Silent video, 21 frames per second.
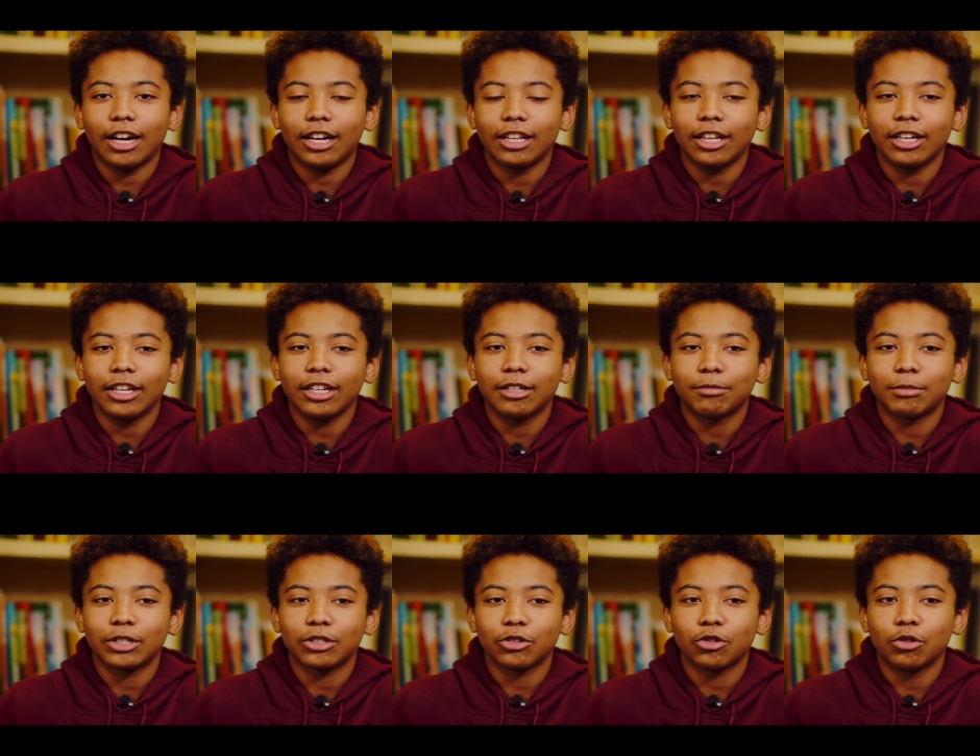I
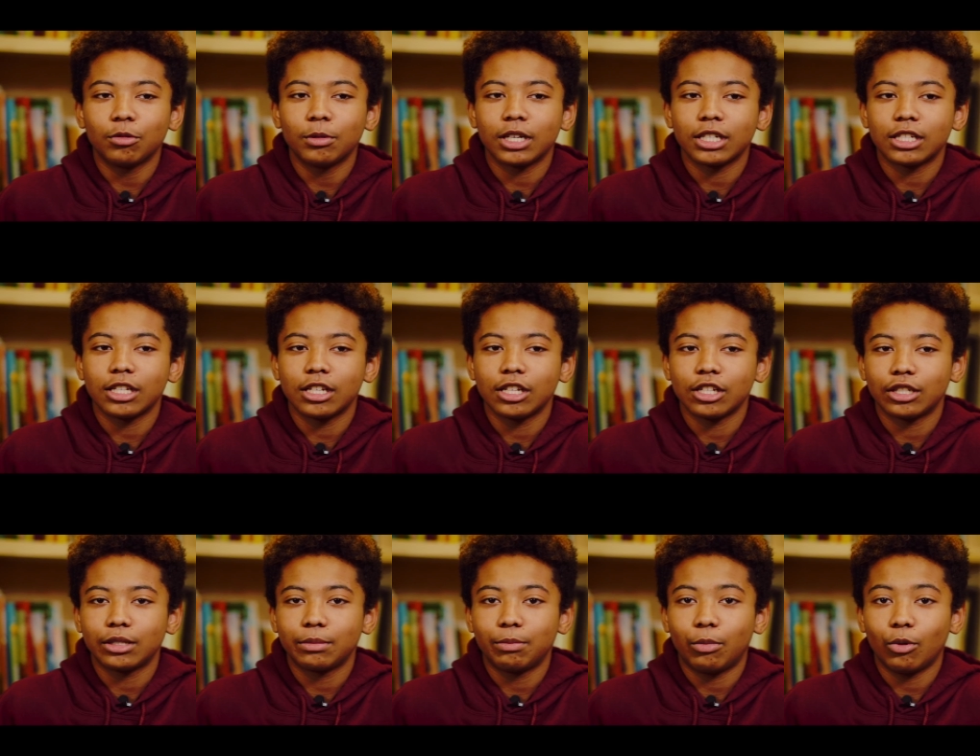like my school because of
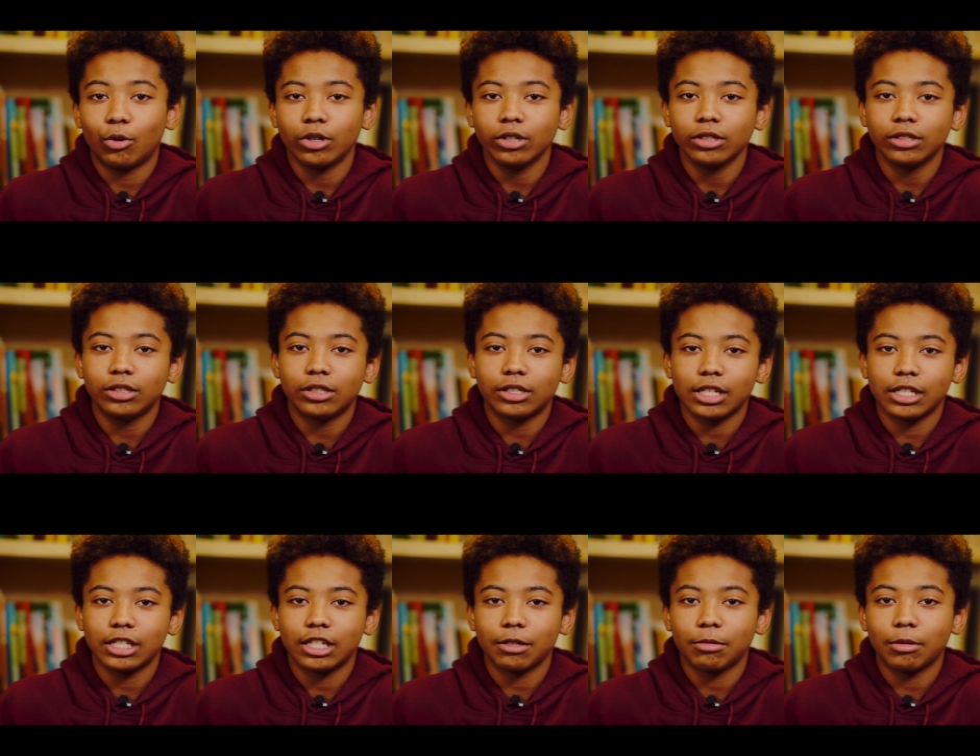the
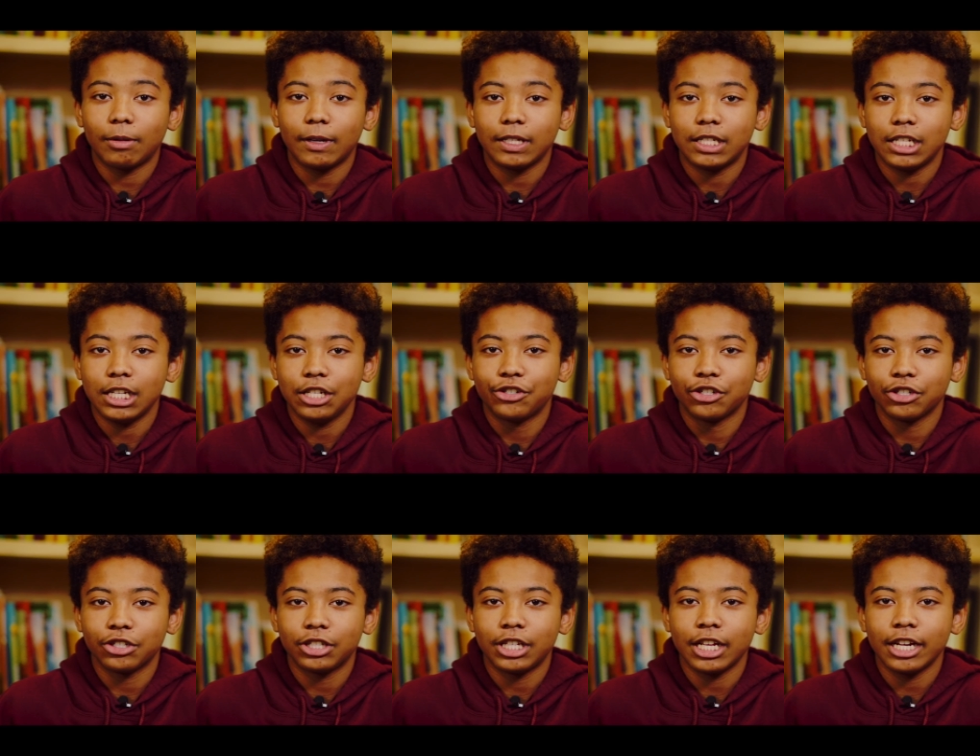sports and some of my
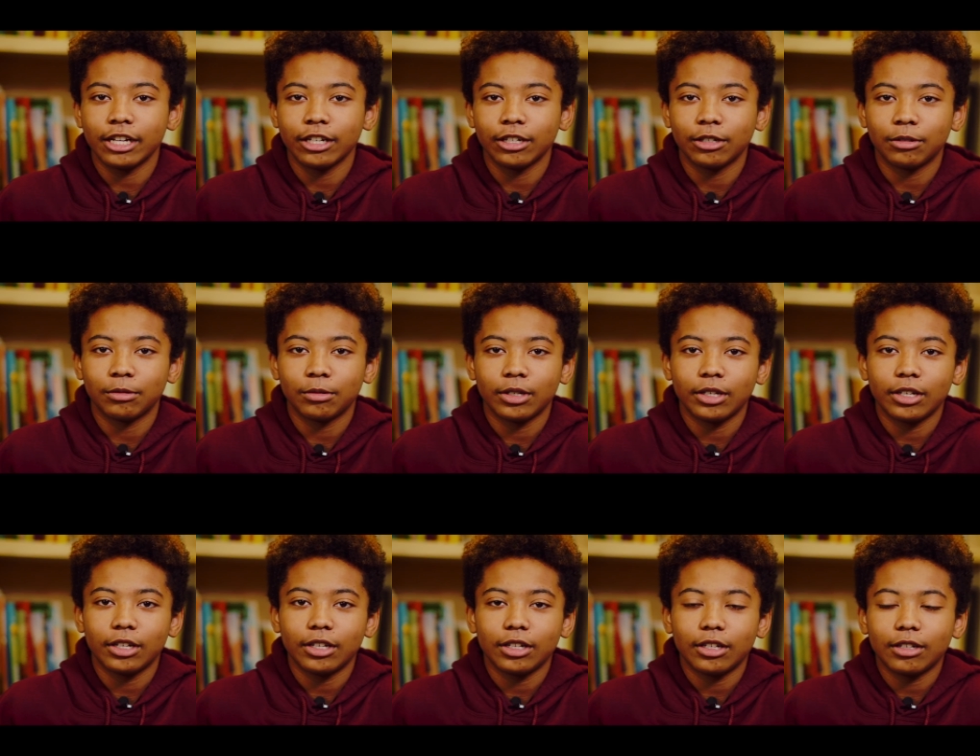teachers there.
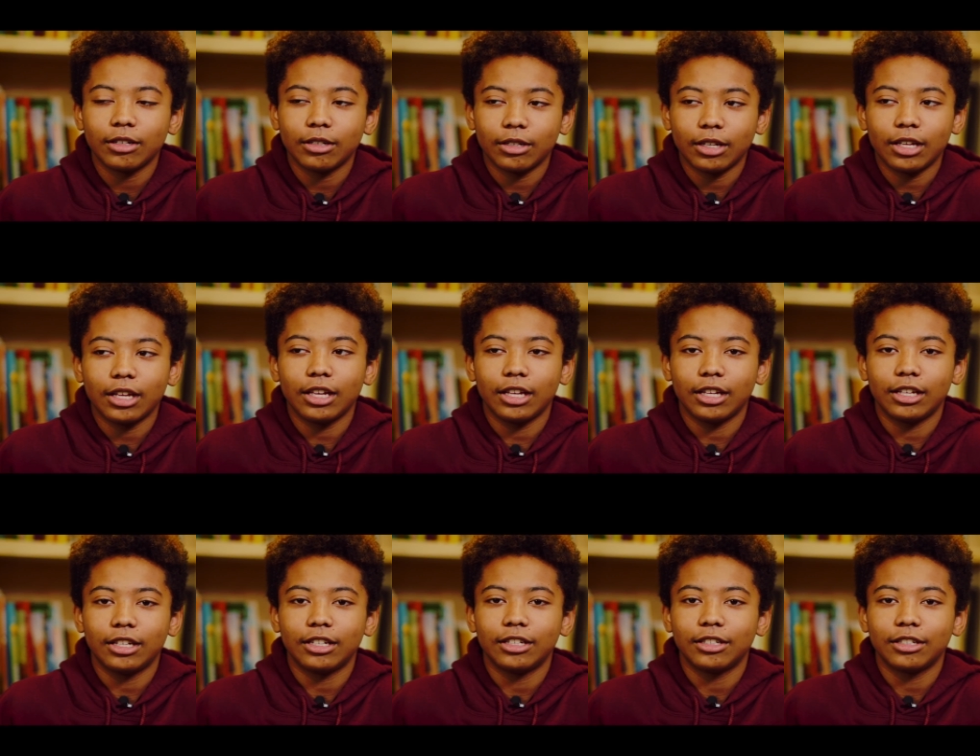
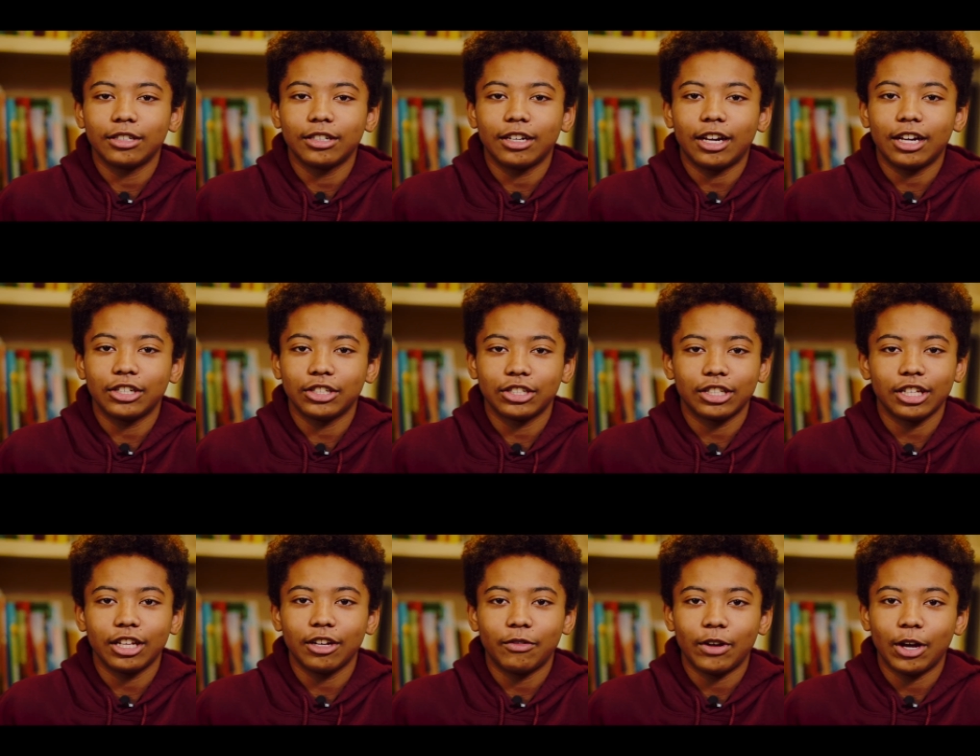And I
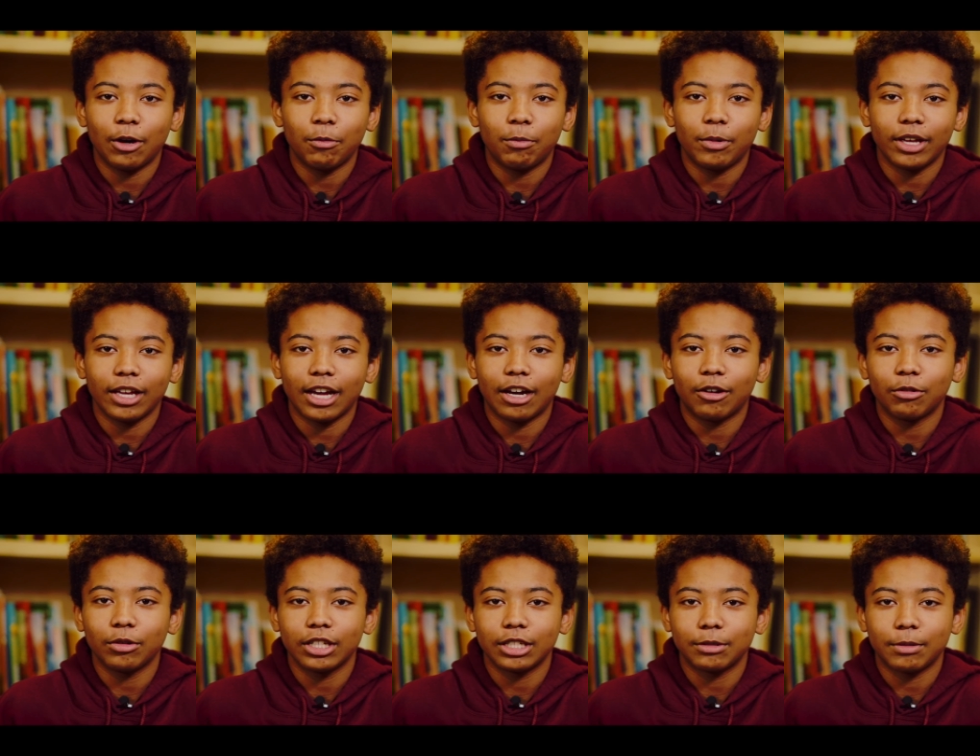just love helping
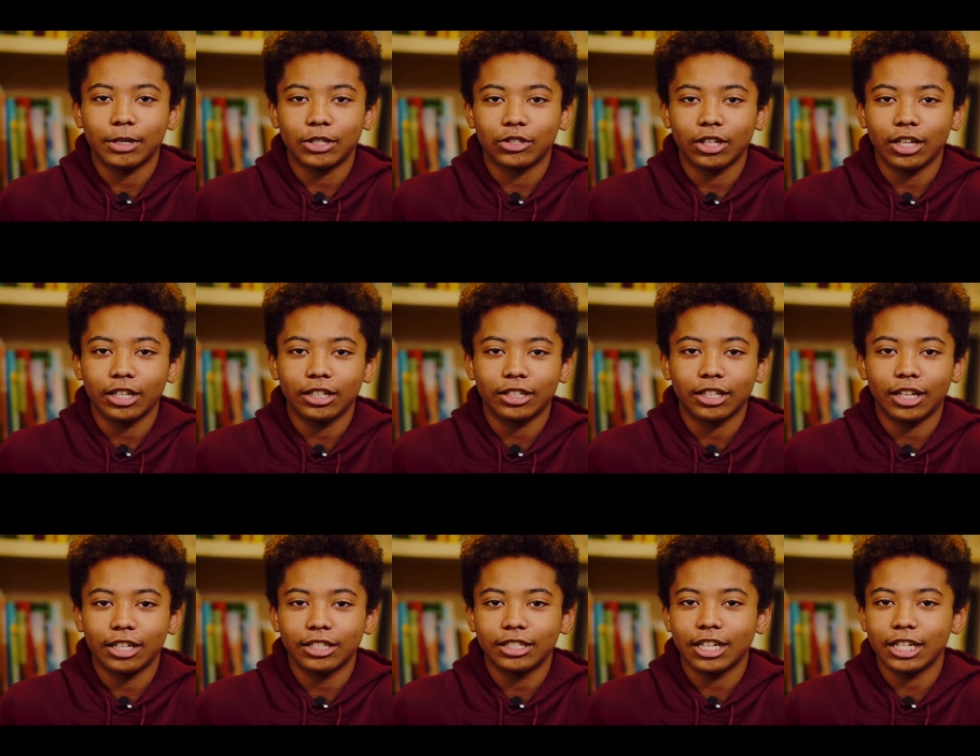out with the special
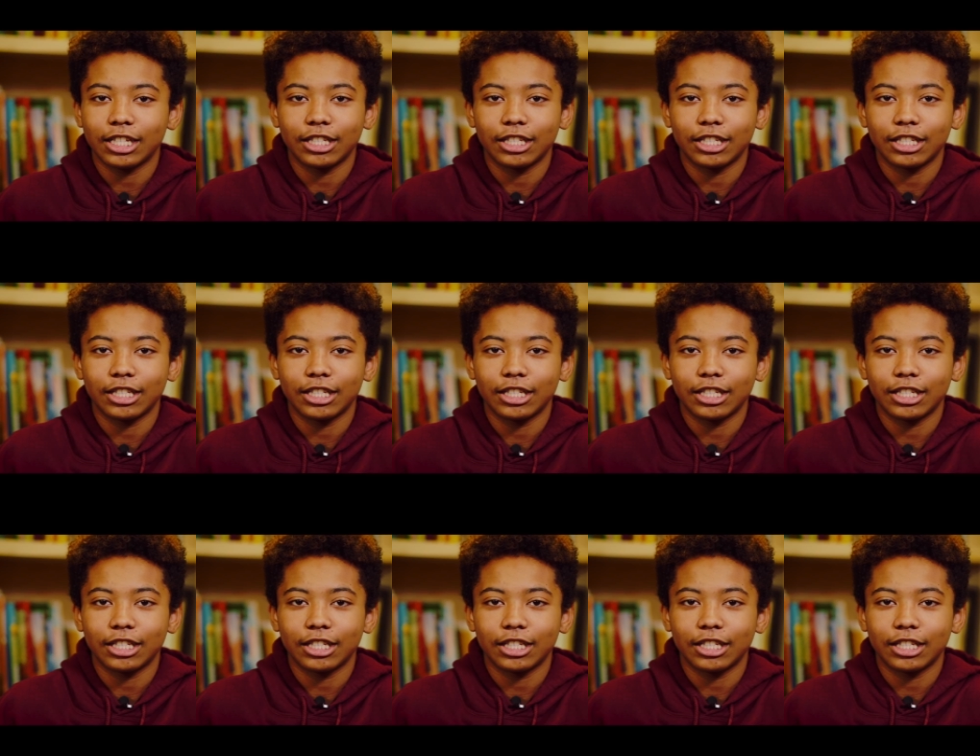ed class.